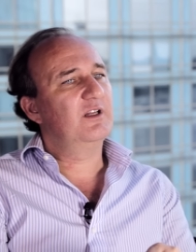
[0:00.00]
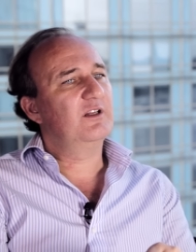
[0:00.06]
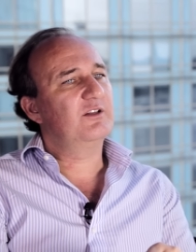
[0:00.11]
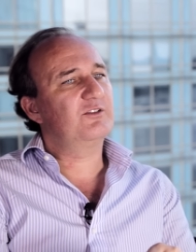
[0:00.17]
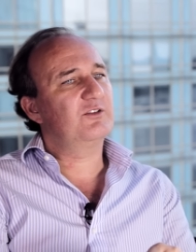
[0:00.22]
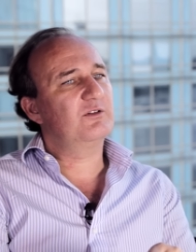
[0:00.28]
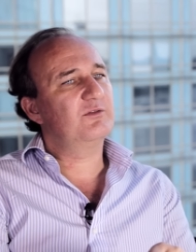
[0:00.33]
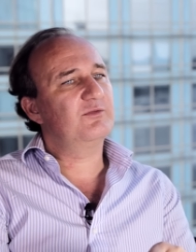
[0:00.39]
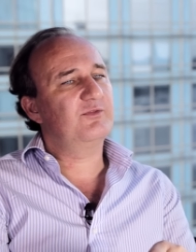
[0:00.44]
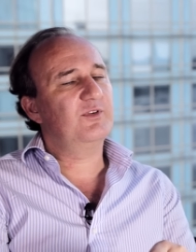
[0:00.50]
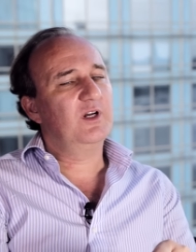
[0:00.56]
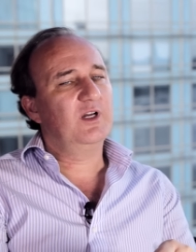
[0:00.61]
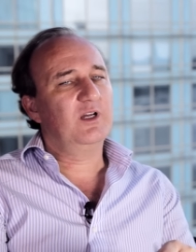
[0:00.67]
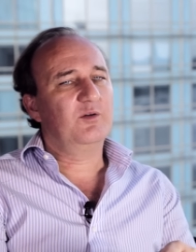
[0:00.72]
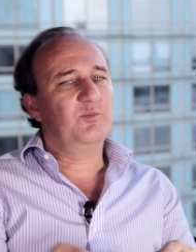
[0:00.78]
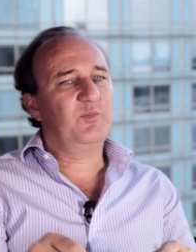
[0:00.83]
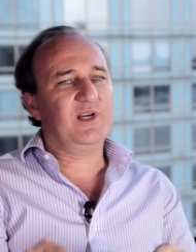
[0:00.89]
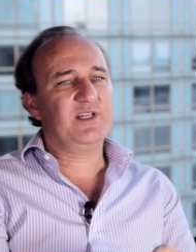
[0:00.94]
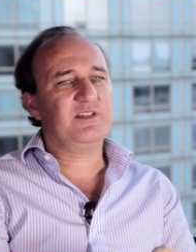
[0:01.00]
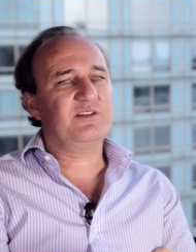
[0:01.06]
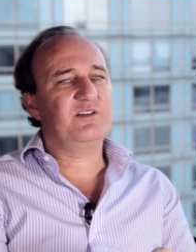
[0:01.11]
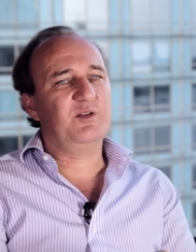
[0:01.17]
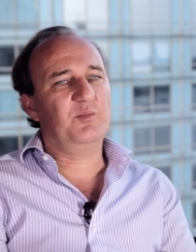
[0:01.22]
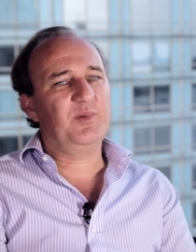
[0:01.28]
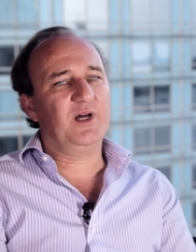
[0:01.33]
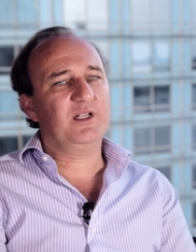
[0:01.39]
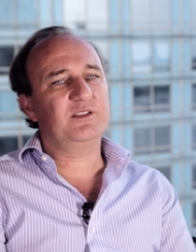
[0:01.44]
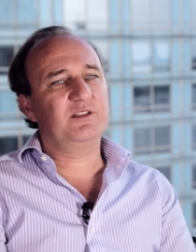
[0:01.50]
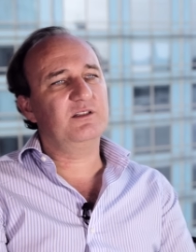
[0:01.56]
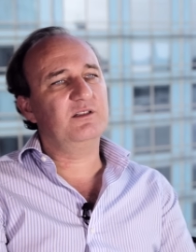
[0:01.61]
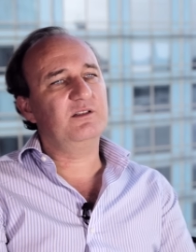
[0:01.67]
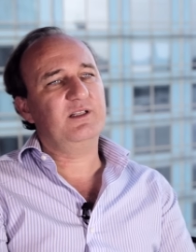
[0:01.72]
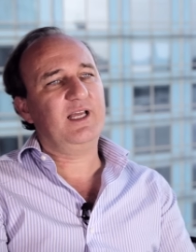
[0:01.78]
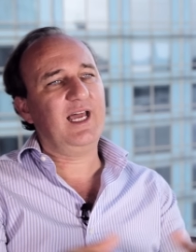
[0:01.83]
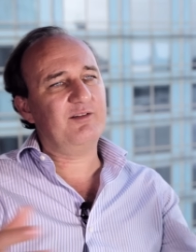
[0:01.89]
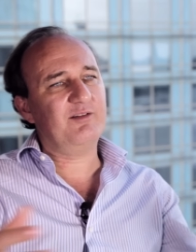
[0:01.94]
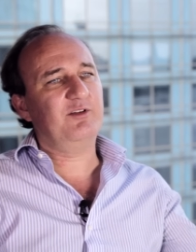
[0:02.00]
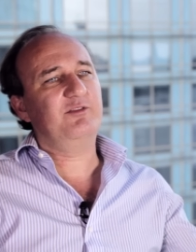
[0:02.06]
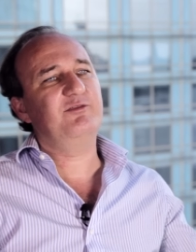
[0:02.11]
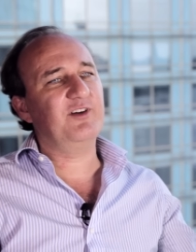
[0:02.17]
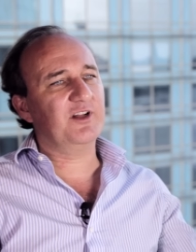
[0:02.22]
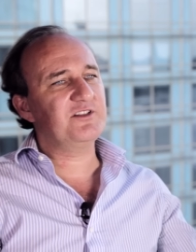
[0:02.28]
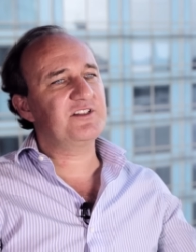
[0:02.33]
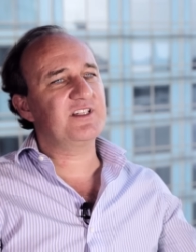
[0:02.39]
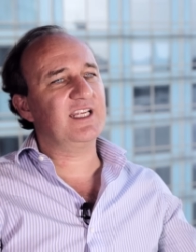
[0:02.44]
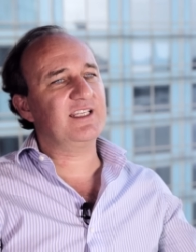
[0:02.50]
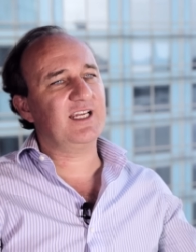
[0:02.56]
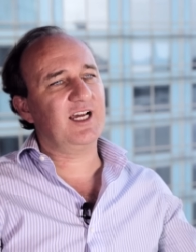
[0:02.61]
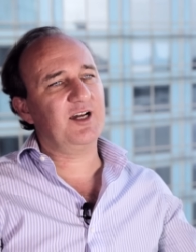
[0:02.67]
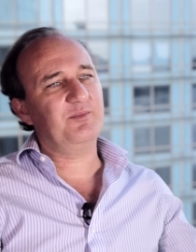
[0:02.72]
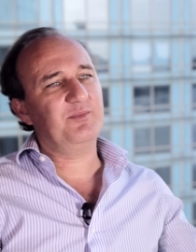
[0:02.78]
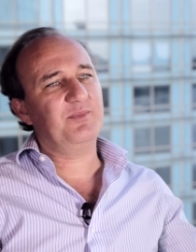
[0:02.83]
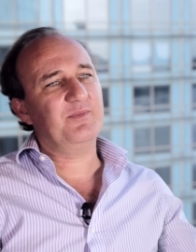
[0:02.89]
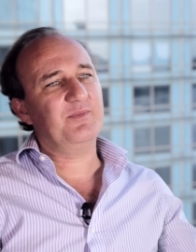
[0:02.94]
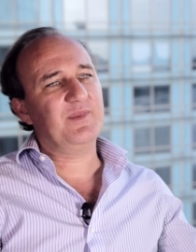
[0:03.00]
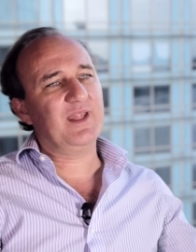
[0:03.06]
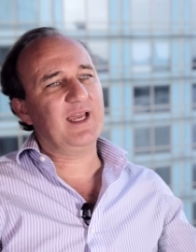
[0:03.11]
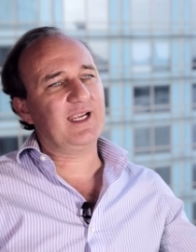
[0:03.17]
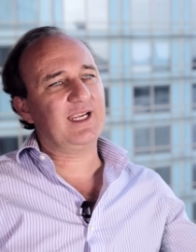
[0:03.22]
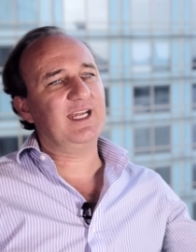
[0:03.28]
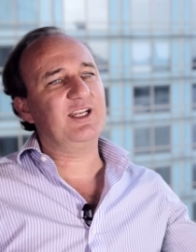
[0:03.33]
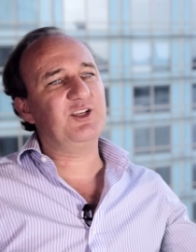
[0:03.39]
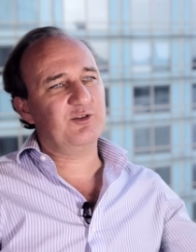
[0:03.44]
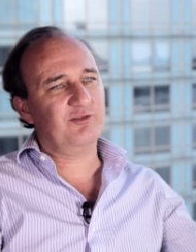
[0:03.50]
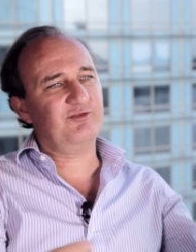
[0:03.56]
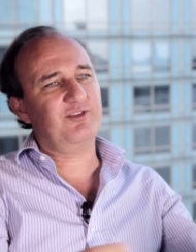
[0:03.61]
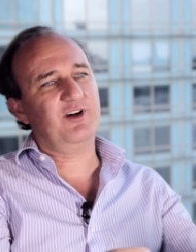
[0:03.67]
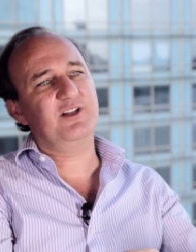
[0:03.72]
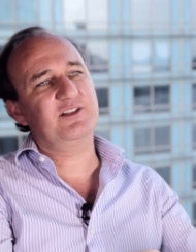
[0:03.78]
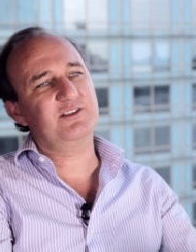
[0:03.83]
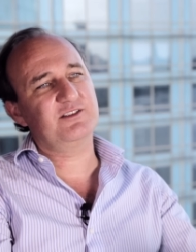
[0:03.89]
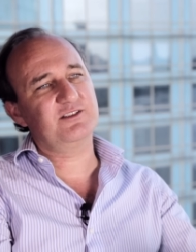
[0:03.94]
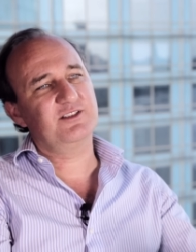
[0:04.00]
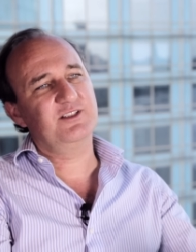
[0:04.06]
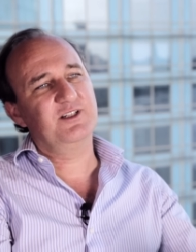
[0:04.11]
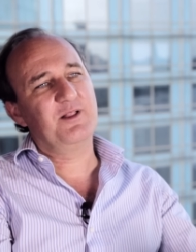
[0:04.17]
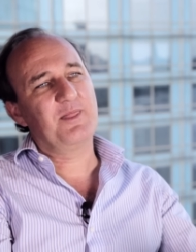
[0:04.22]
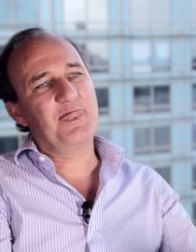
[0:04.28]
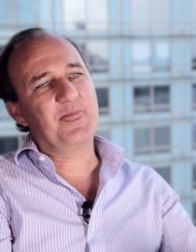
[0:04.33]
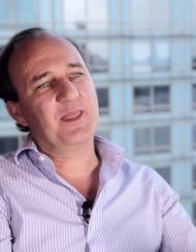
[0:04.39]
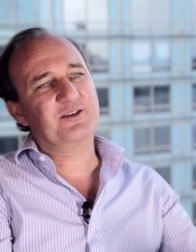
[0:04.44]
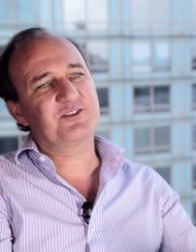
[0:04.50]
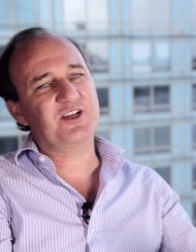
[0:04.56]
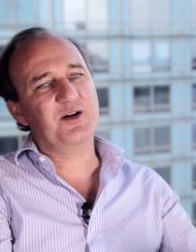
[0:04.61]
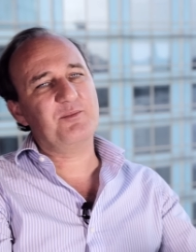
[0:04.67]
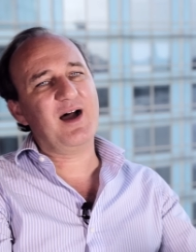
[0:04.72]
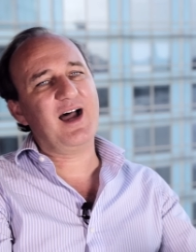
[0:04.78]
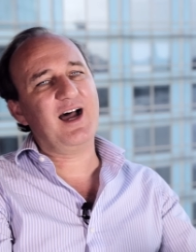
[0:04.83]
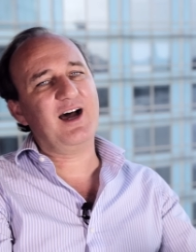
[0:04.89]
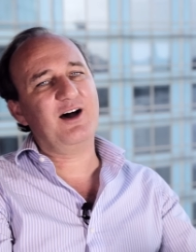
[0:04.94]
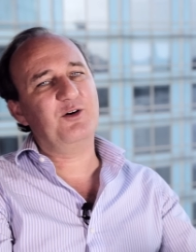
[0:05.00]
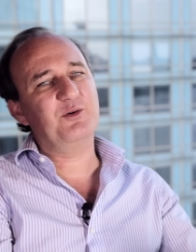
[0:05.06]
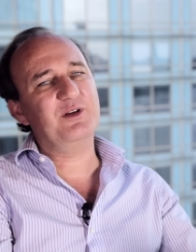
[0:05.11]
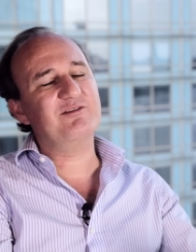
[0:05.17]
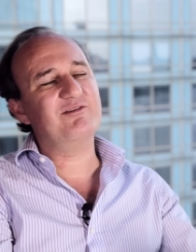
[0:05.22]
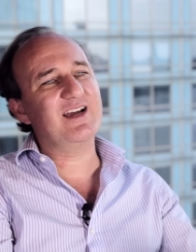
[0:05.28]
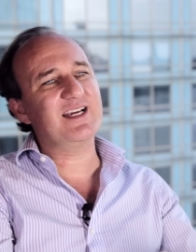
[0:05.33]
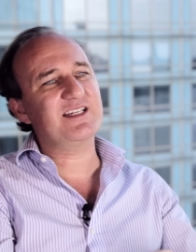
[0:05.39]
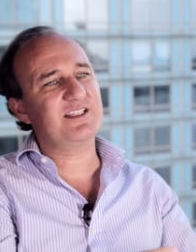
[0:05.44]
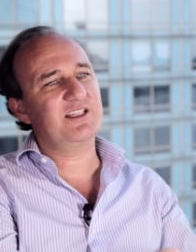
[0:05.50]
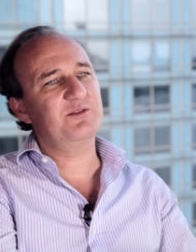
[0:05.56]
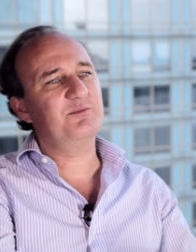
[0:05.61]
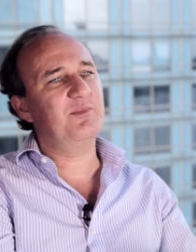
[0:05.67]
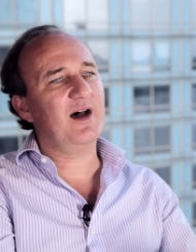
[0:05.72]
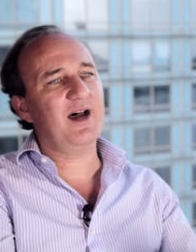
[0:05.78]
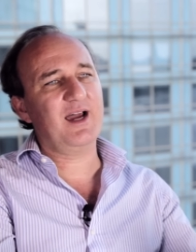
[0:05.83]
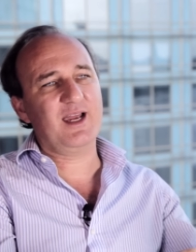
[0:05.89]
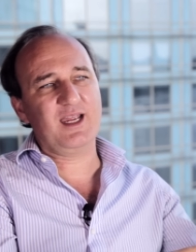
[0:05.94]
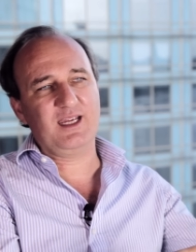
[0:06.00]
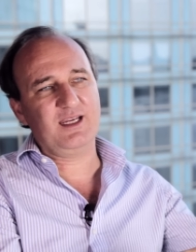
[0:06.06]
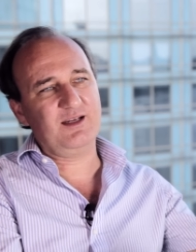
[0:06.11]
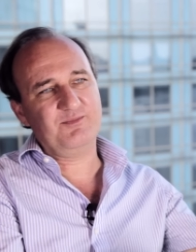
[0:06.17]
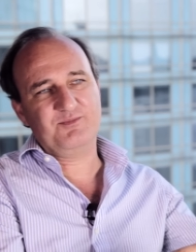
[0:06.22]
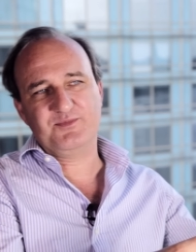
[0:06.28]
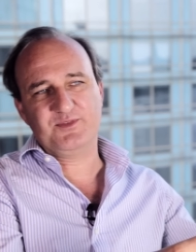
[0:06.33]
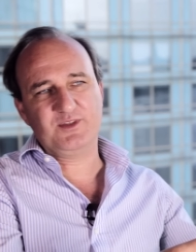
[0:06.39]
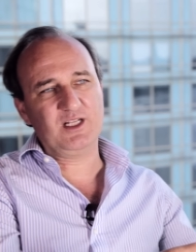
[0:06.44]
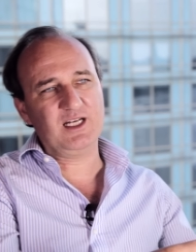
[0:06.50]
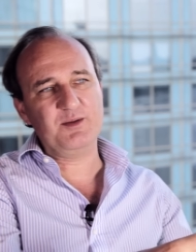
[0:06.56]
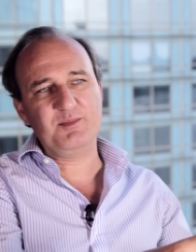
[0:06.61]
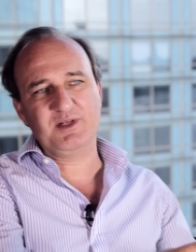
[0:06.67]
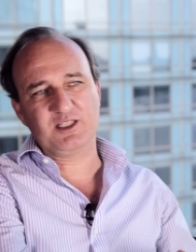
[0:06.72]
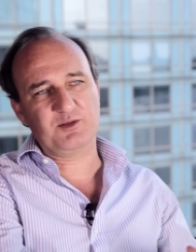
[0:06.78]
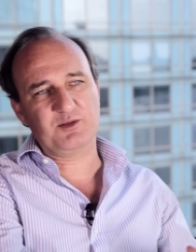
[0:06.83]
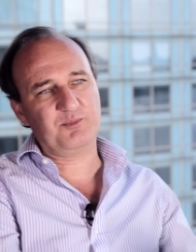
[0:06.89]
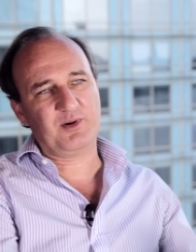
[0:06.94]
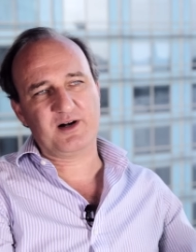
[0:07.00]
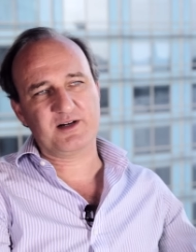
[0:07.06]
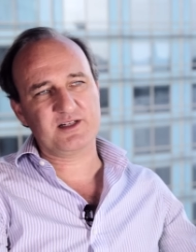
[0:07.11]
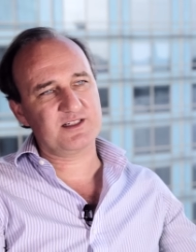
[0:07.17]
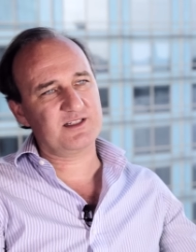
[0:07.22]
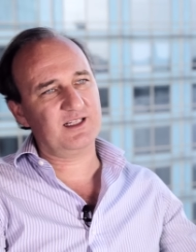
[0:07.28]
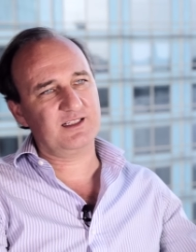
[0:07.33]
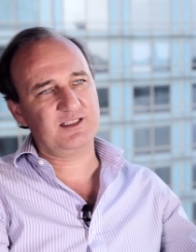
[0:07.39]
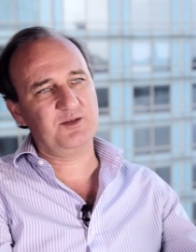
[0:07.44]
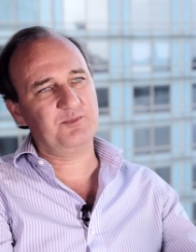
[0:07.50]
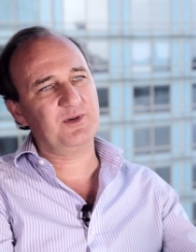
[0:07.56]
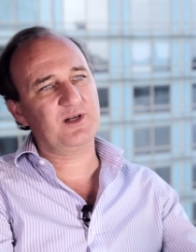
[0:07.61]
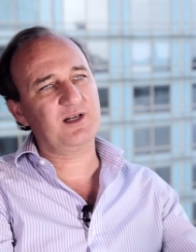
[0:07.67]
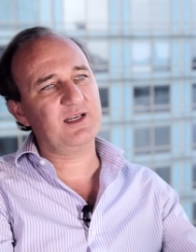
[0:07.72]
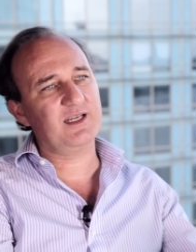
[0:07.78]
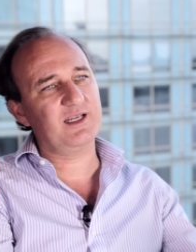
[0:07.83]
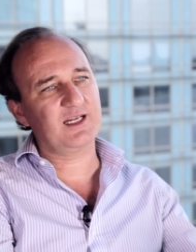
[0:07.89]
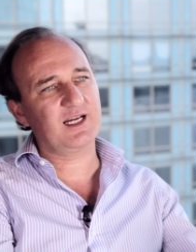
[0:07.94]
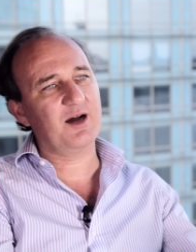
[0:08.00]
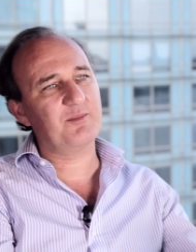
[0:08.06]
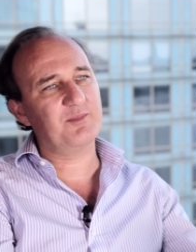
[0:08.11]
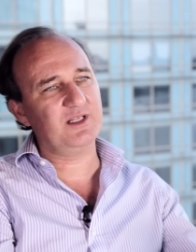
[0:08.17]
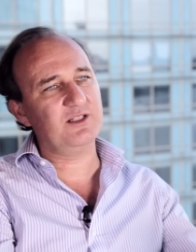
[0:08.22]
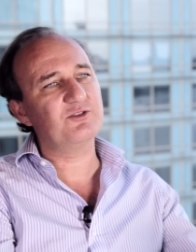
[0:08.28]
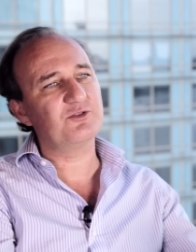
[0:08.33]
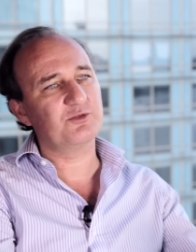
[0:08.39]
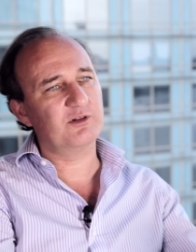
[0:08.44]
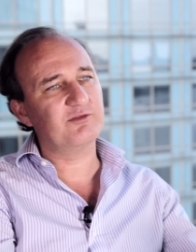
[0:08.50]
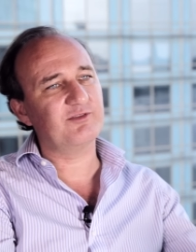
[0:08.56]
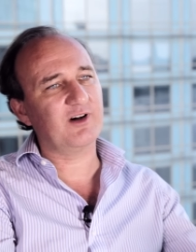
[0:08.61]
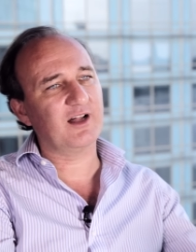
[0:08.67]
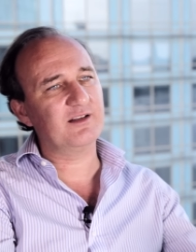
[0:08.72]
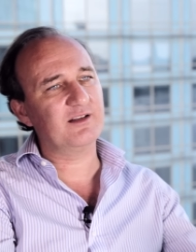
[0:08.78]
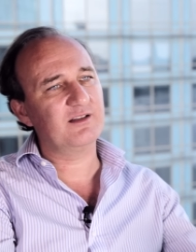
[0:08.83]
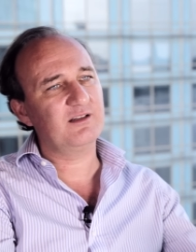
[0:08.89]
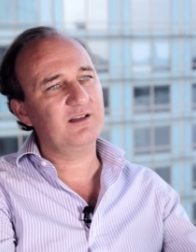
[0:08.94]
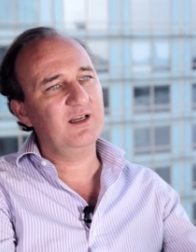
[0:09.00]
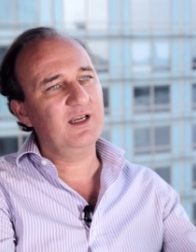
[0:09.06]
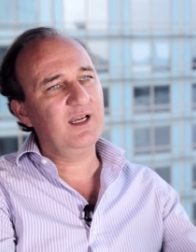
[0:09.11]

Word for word: sort of press the button, have a fund set up, and get your fund somehow invested by the limited partners that typically come into a fund,